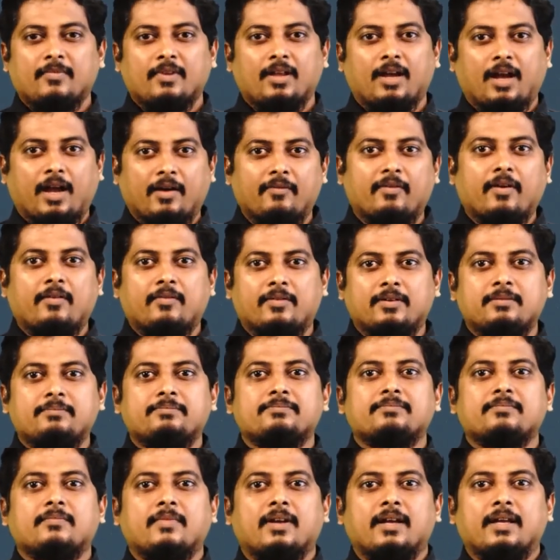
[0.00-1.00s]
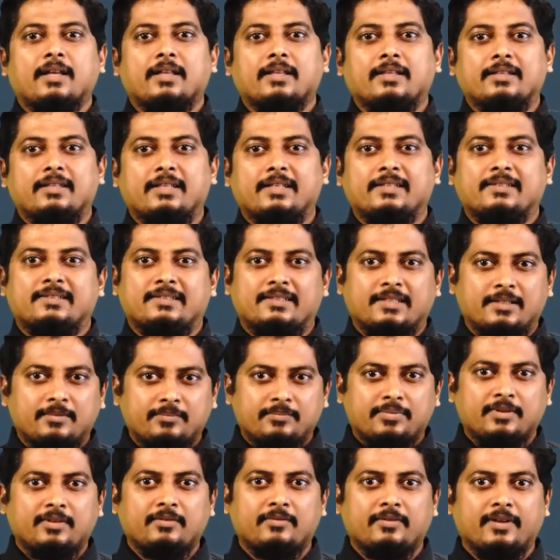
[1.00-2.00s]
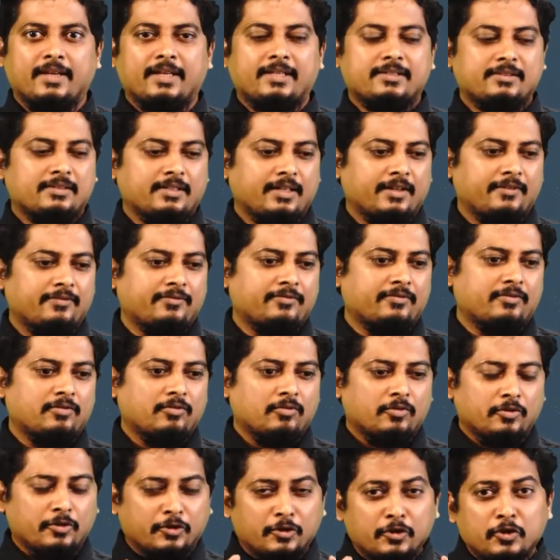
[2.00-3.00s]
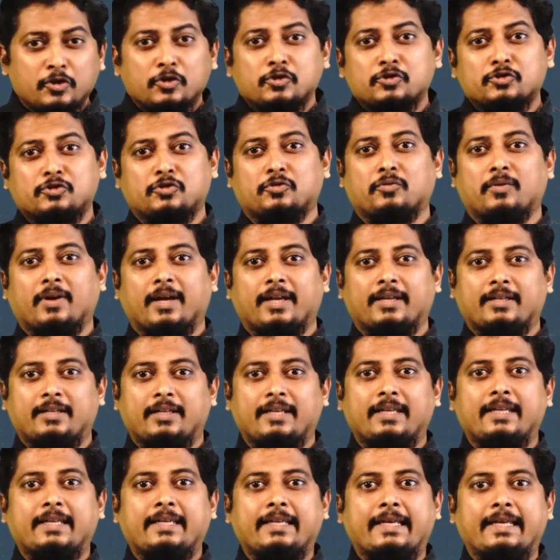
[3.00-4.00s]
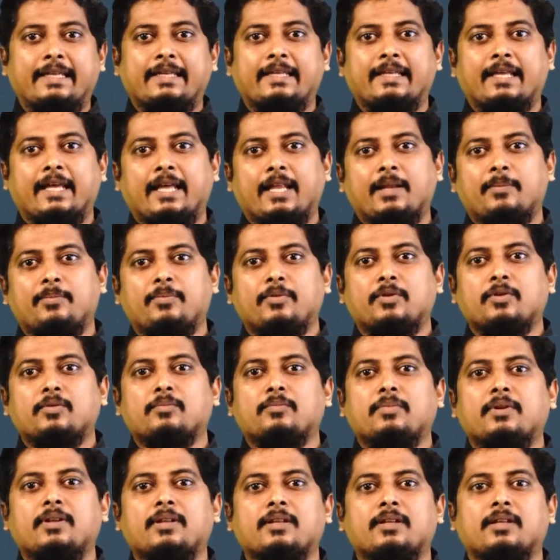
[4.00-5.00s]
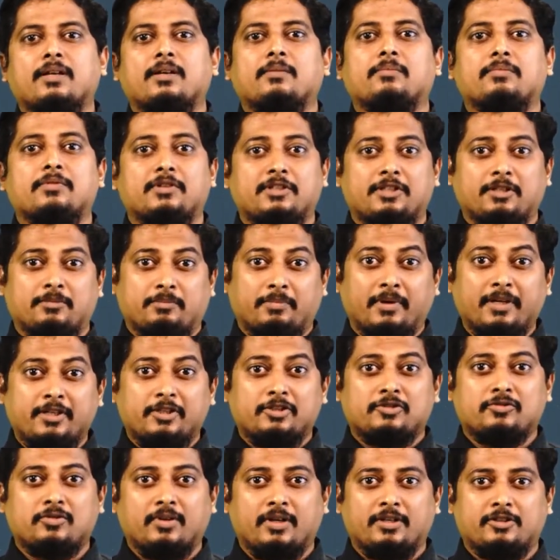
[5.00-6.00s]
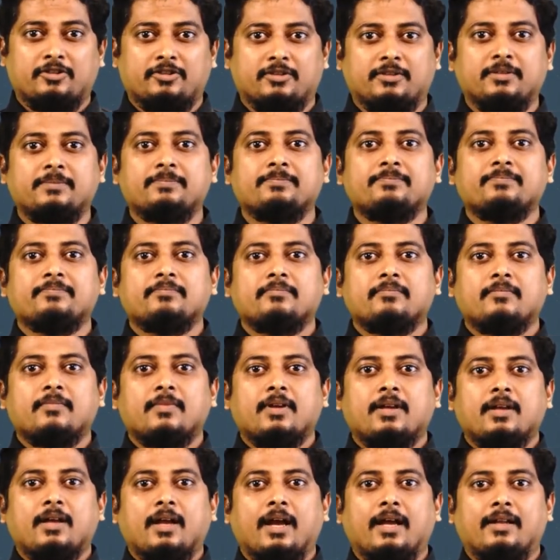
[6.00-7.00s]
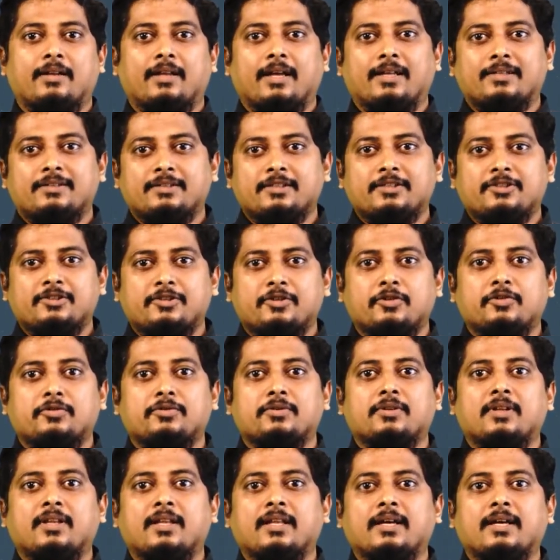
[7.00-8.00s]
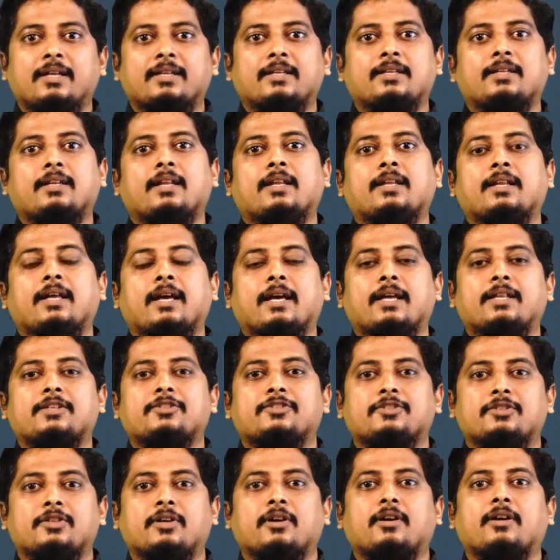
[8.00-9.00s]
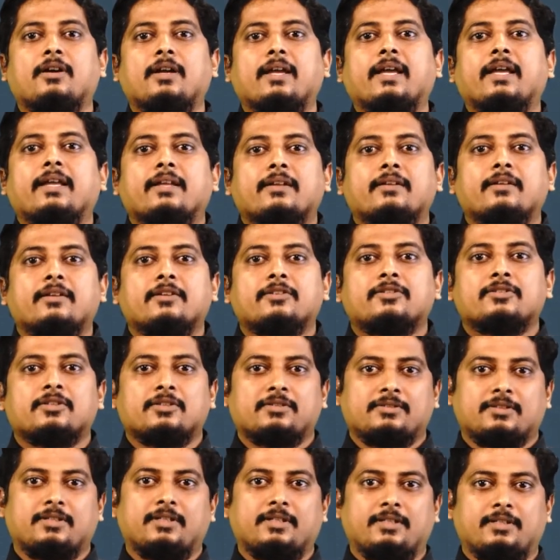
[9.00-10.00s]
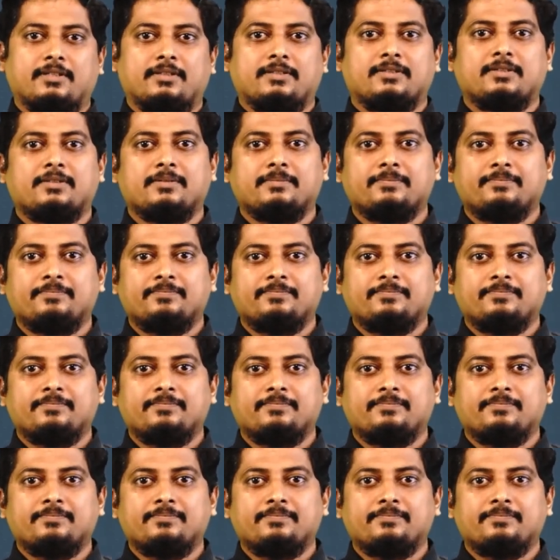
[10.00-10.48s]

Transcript: However, these simple ways, if used rightly, can help you build a better structure and assist you to learn and enhance your English skills.